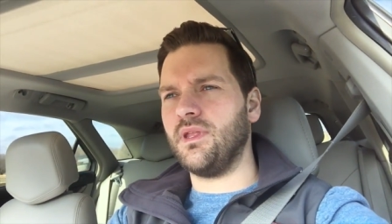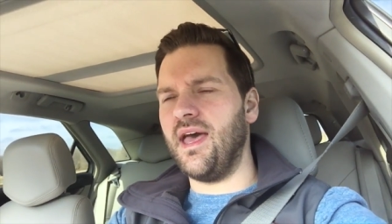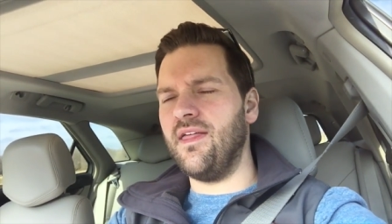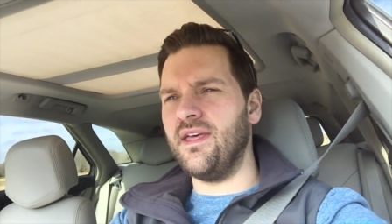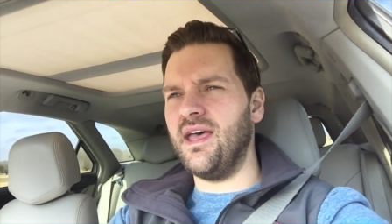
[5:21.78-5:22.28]

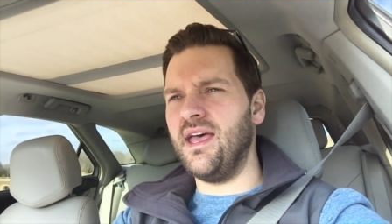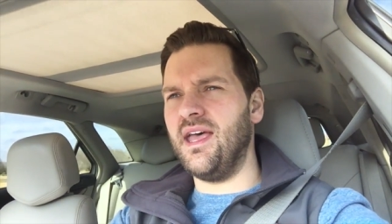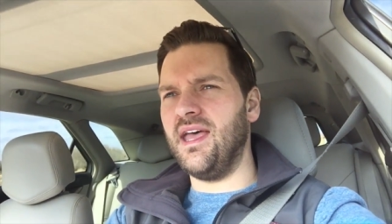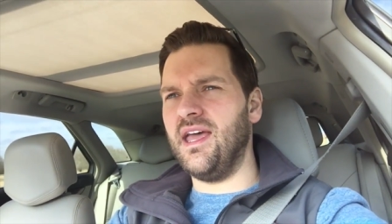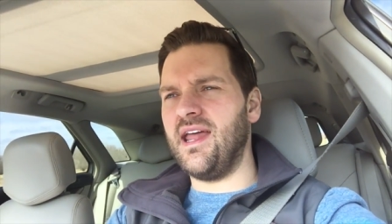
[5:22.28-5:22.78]
and
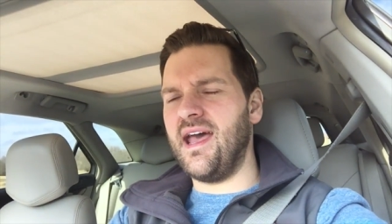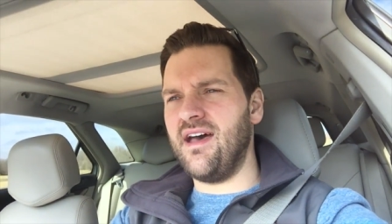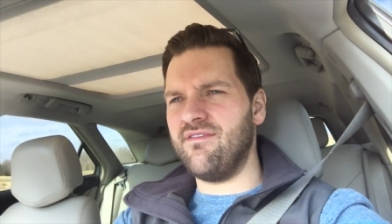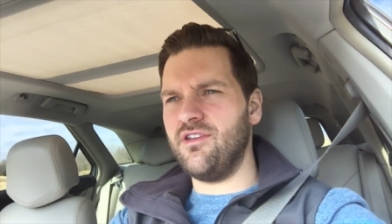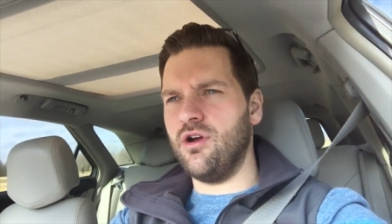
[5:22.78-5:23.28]
then
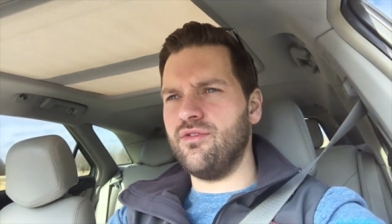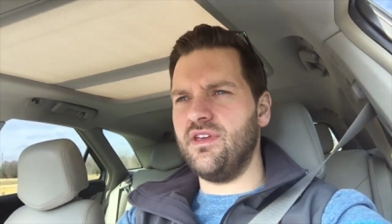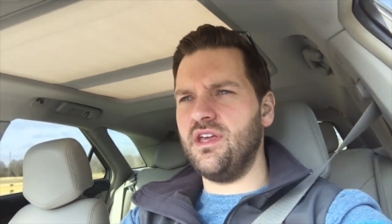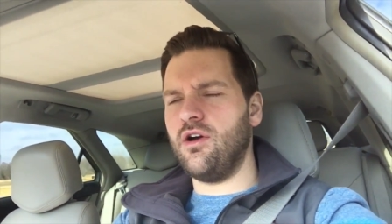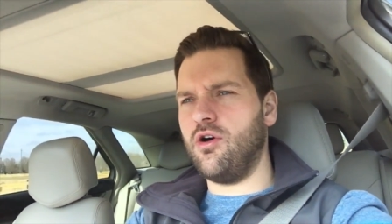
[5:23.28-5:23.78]
have the
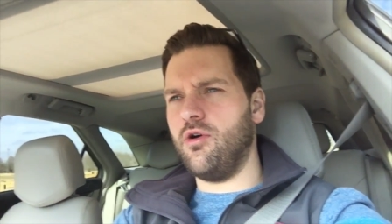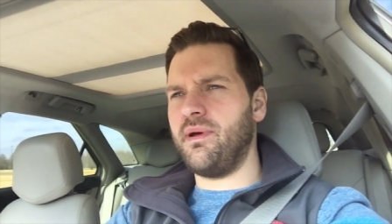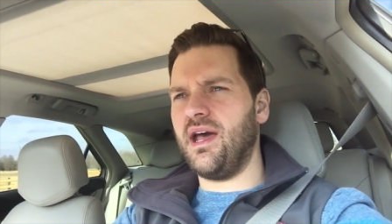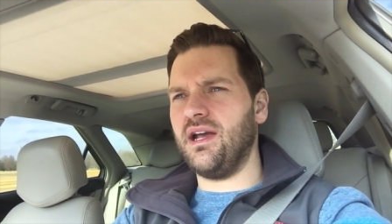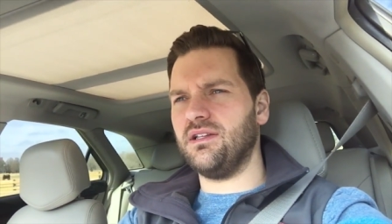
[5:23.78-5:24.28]
RV all
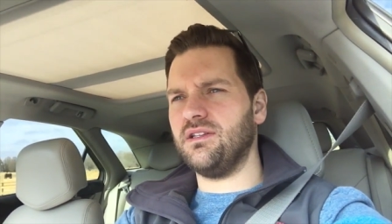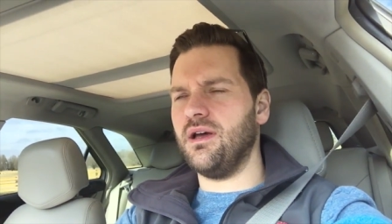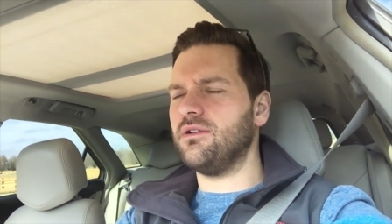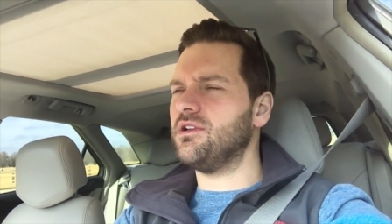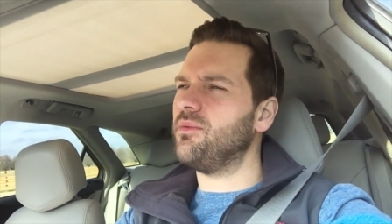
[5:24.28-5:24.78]
packed
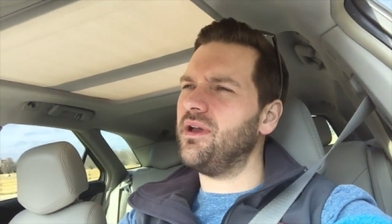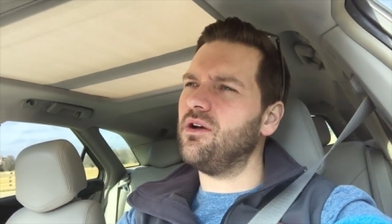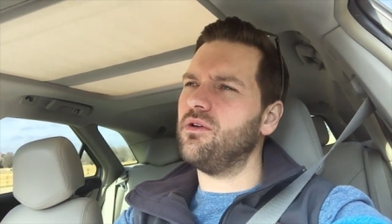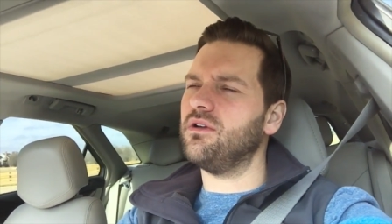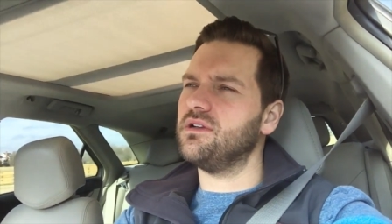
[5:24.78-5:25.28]
up. No, wait,
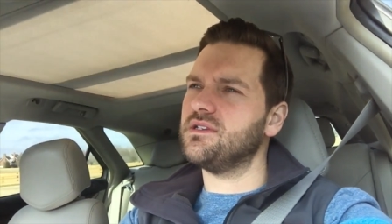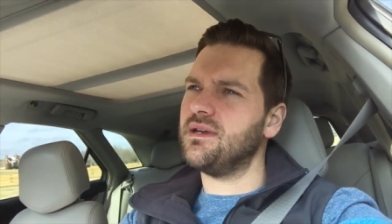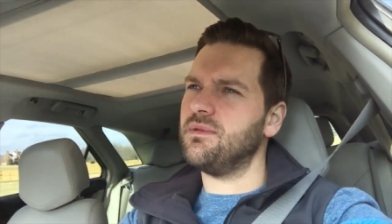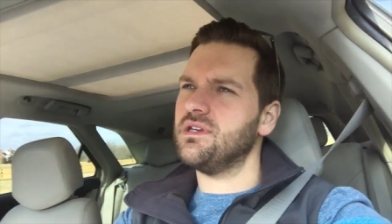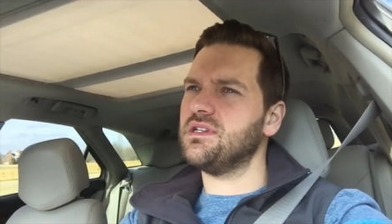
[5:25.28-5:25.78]
hold on. Does
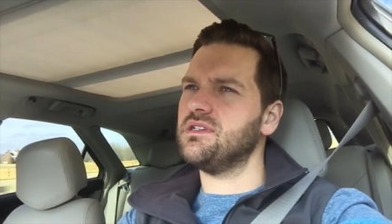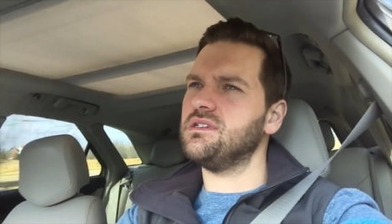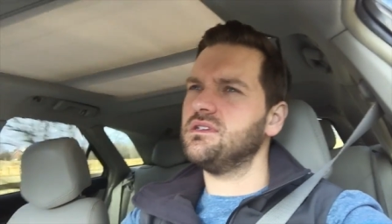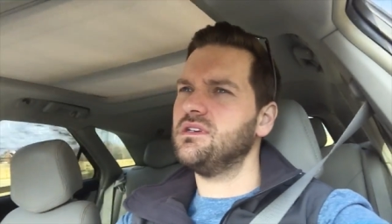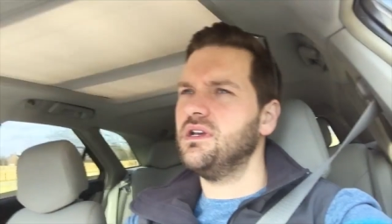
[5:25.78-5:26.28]
that make
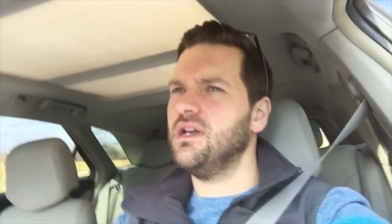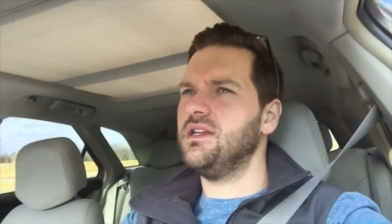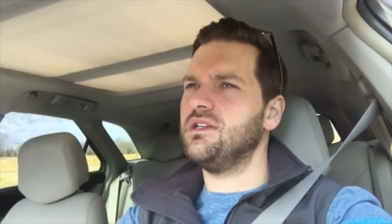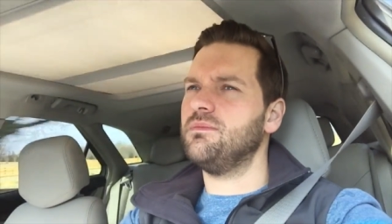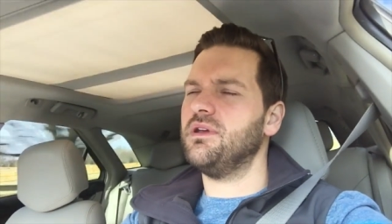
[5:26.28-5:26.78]
sense? I
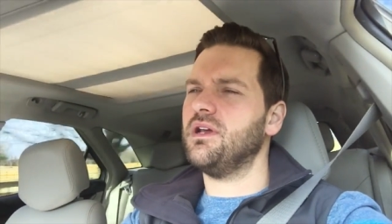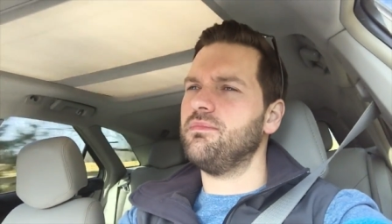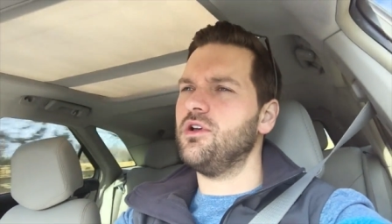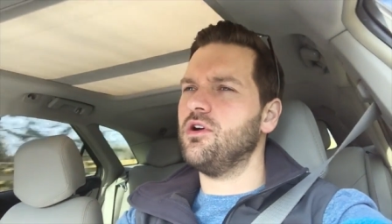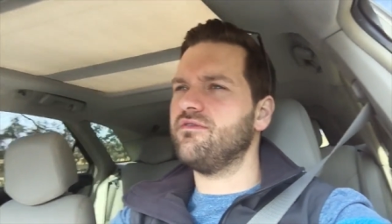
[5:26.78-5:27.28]
need to pick
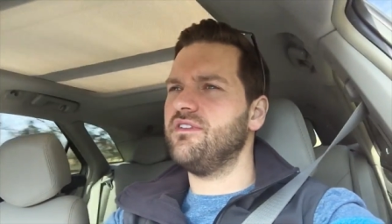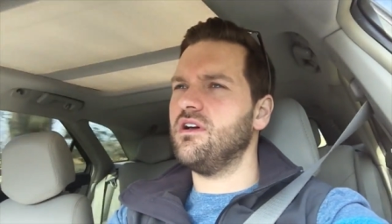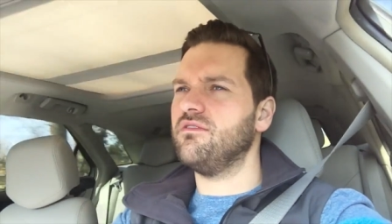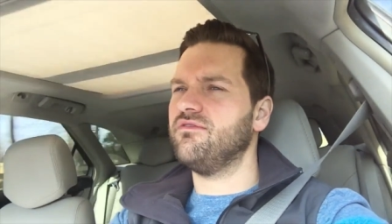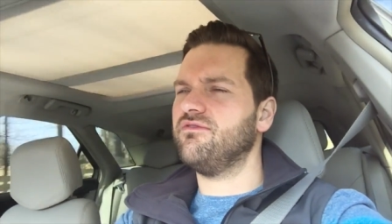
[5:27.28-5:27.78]
up the
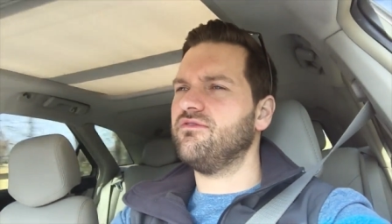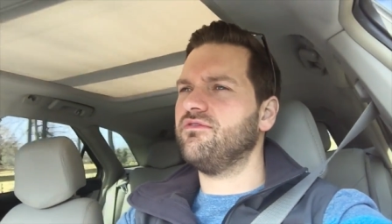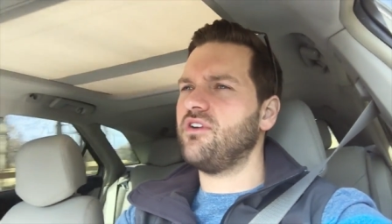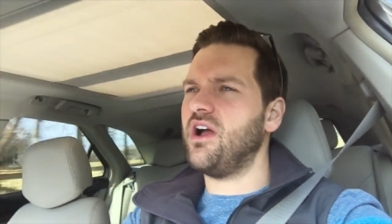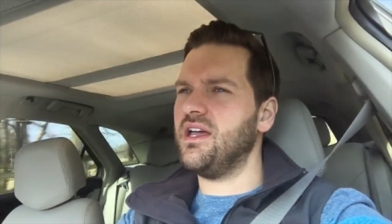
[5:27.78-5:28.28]
RV on
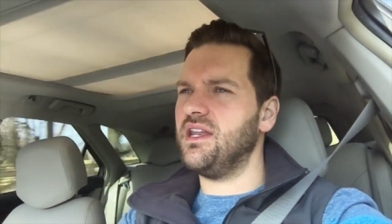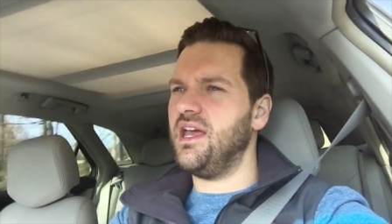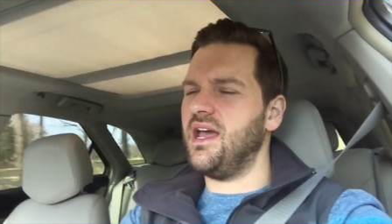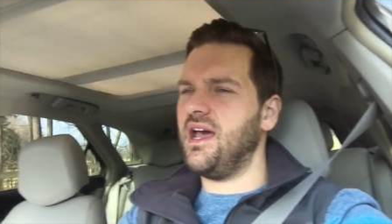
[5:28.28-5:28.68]
Friday